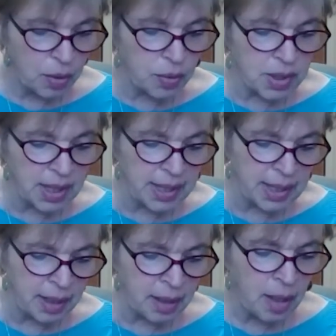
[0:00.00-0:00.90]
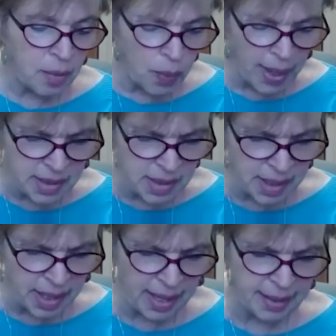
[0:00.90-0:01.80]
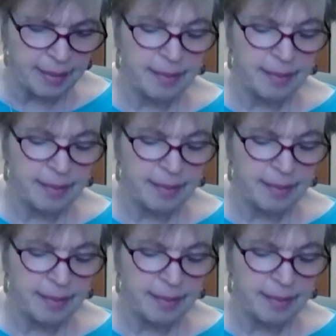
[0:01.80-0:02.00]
Who's leading? West again.